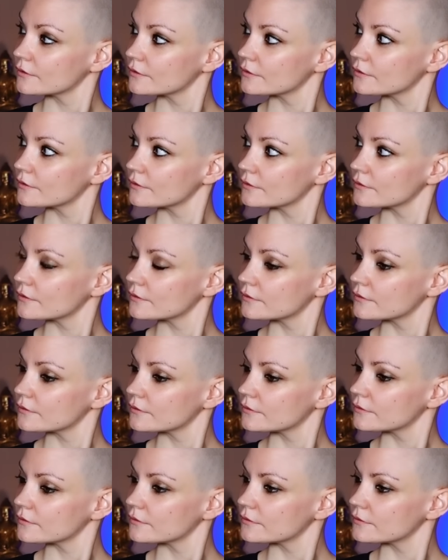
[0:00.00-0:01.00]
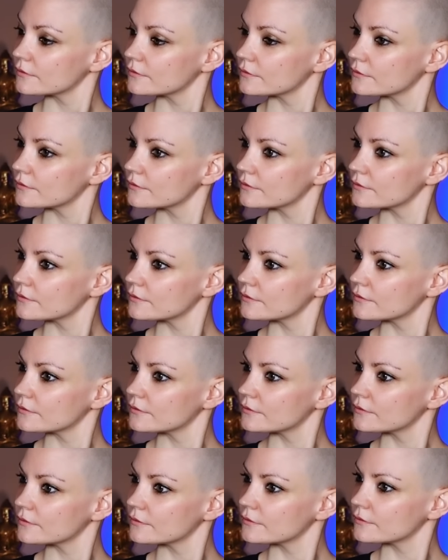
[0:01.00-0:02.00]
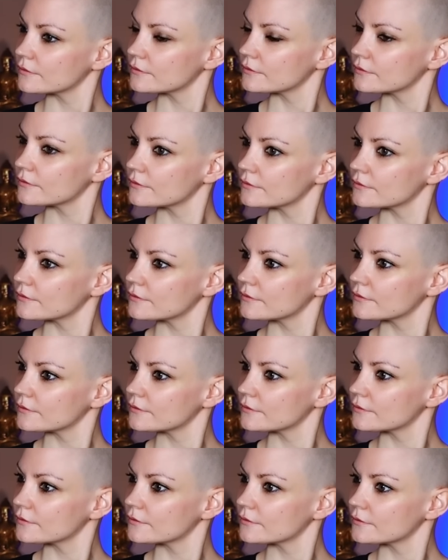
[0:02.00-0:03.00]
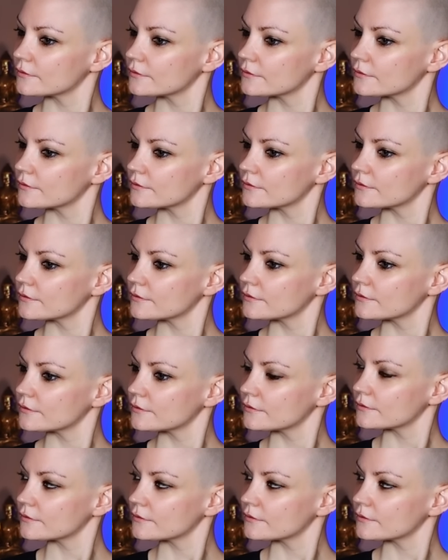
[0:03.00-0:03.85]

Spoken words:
[no speech]